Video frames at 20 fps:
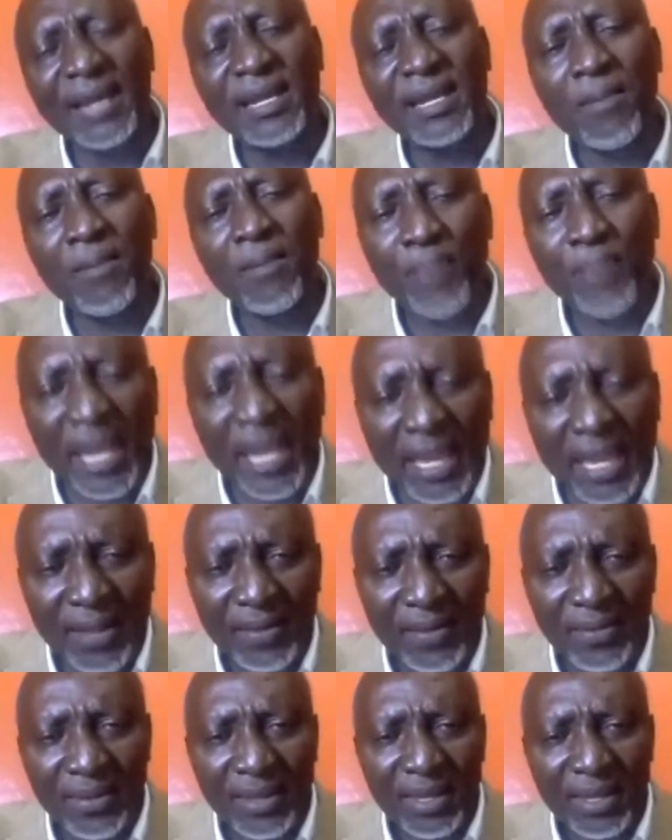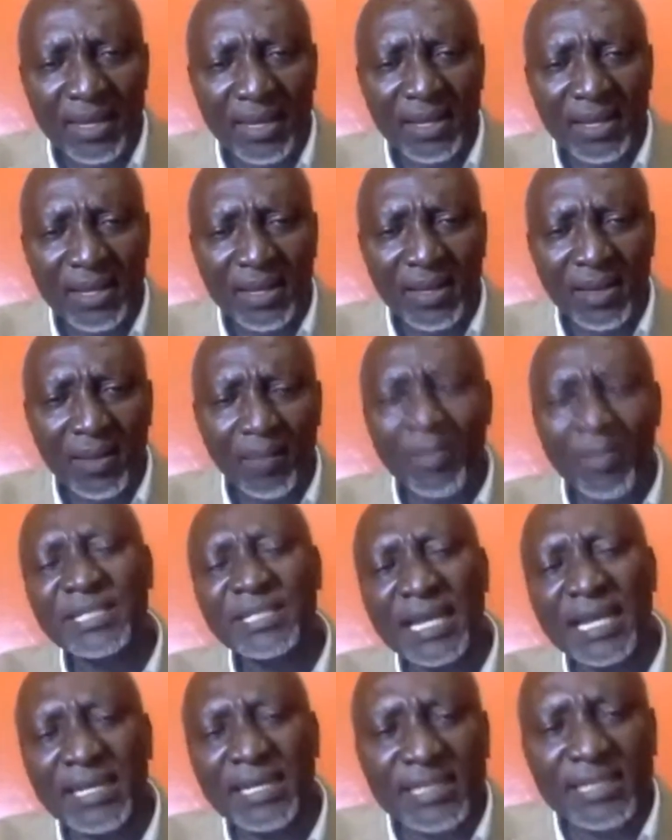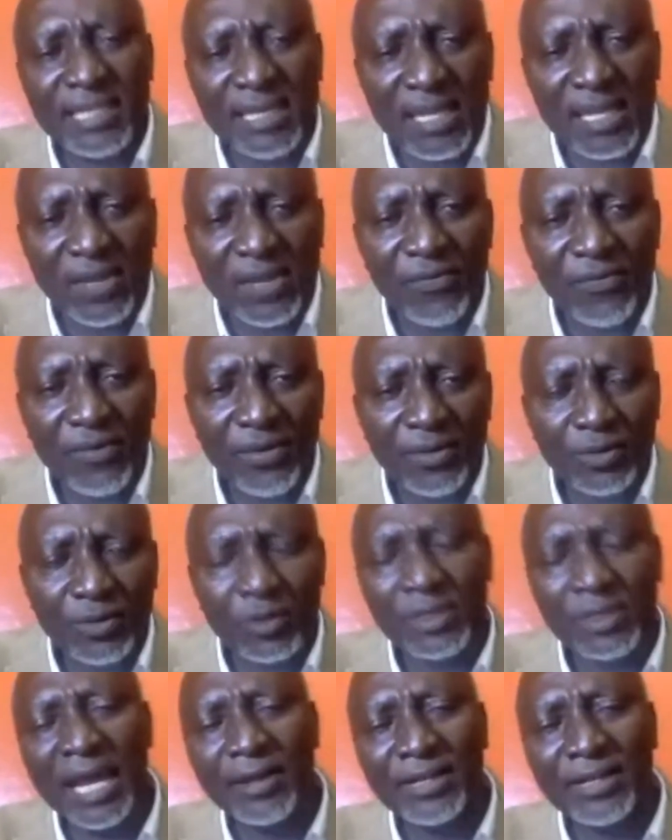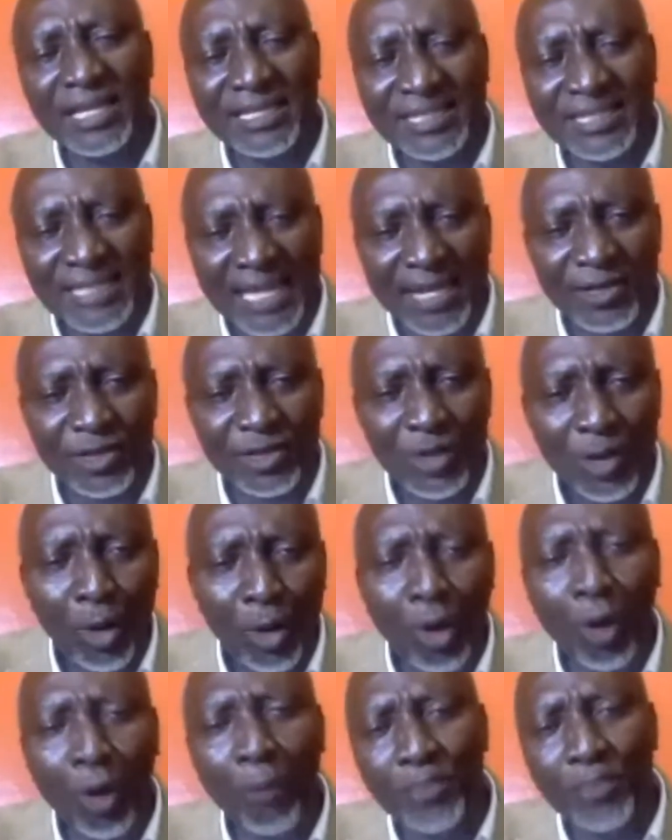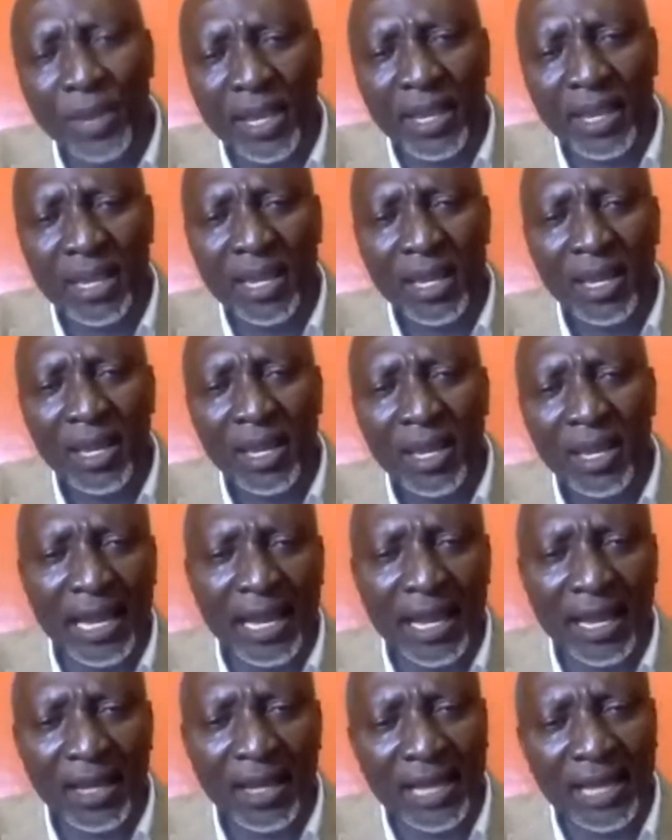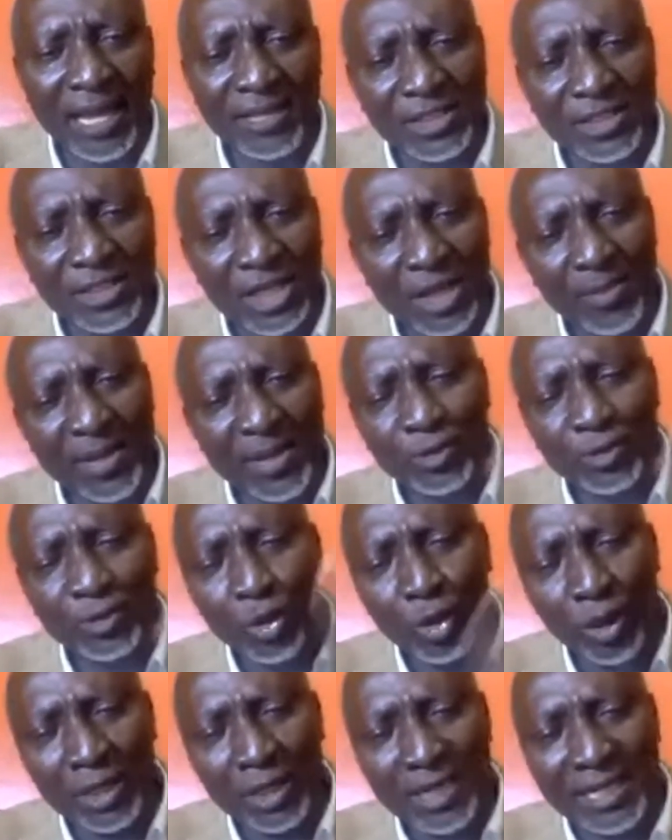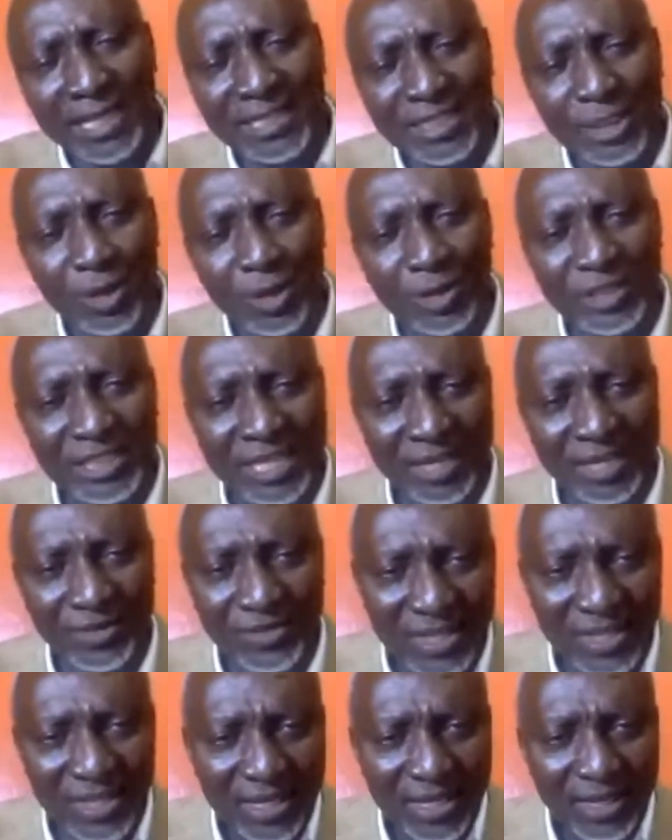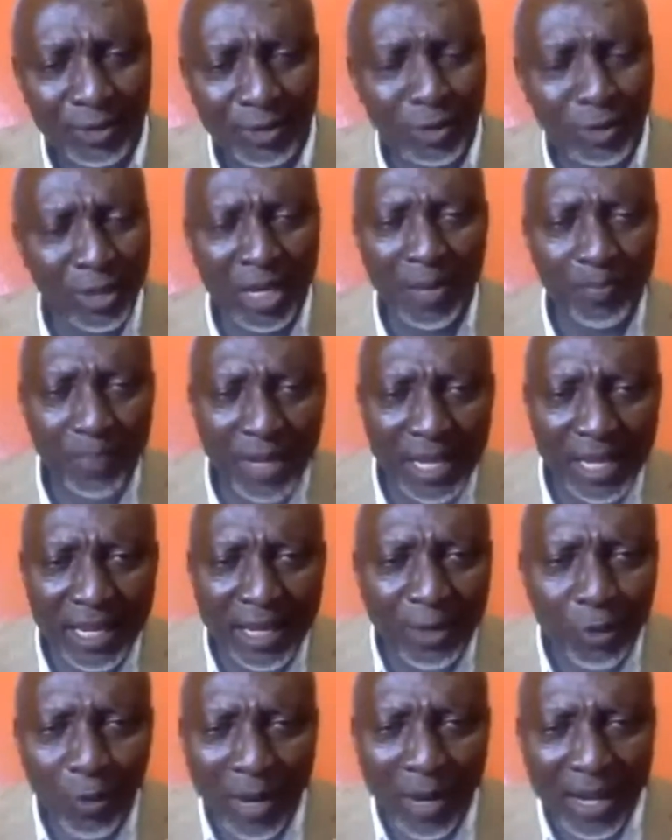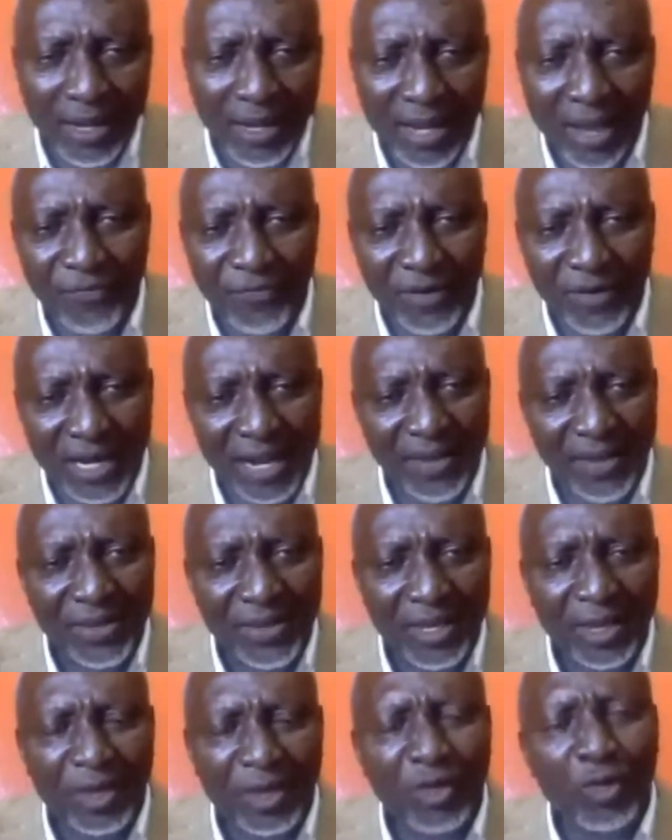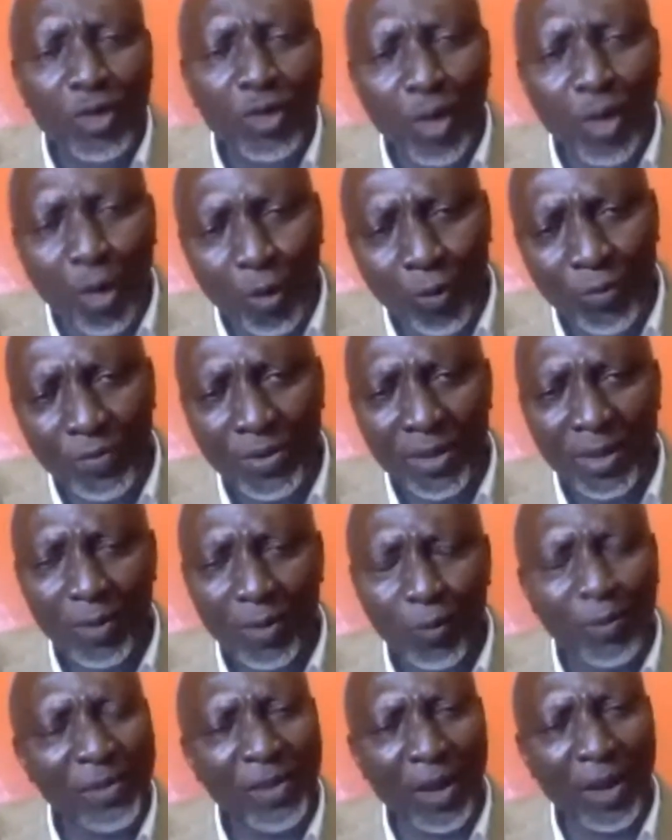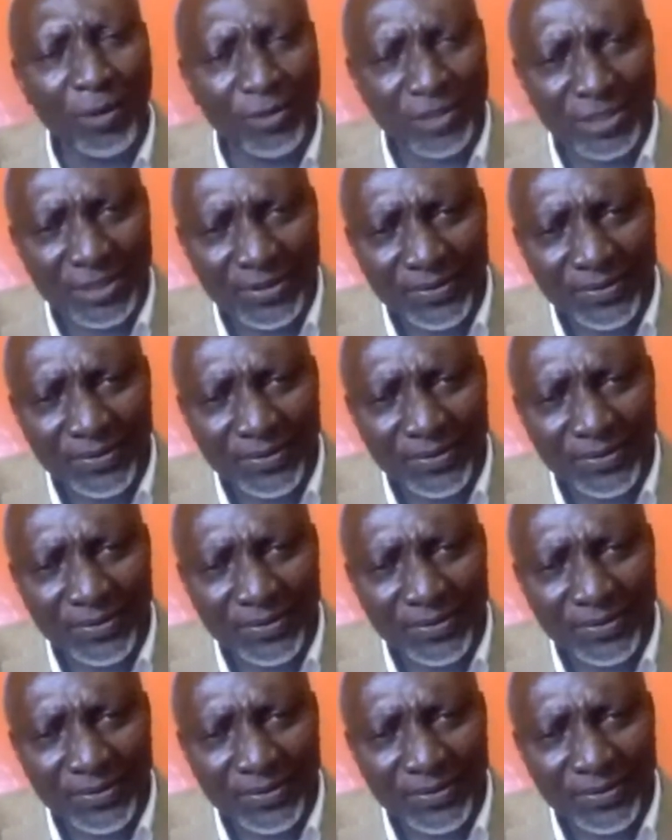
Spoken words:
that they pay maternity leave to that extent or pay, as Germans would call it, Erziehungsgeld. Do they pay anywhere in Africa? No, we don't.